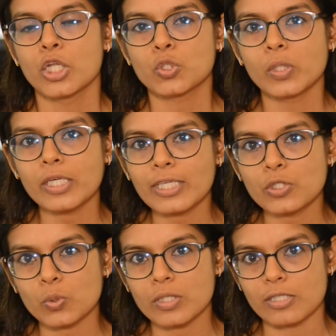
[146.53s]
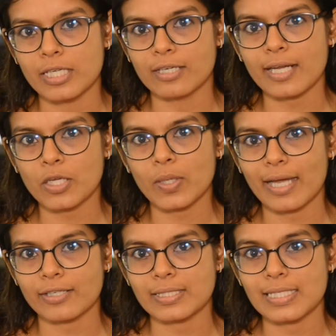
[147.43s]
to look into the
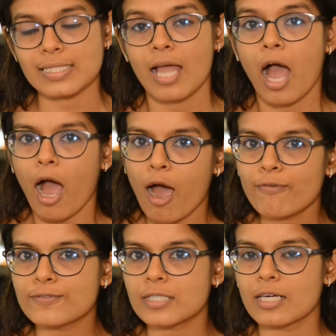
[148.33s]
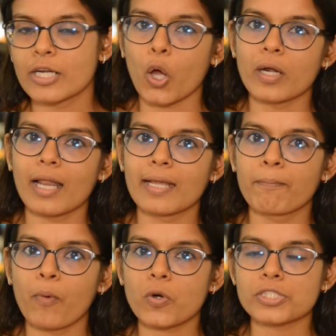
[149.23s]
irregularities after an
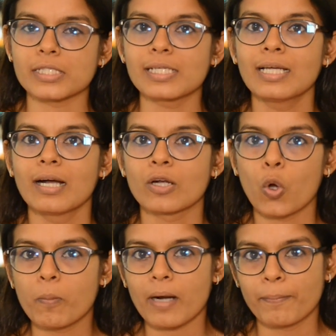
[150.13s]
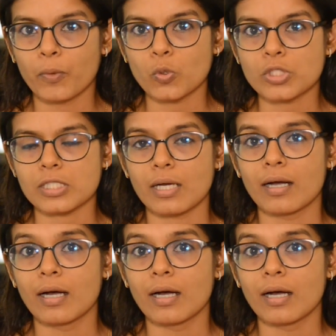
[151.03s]
online portal, CobraPost,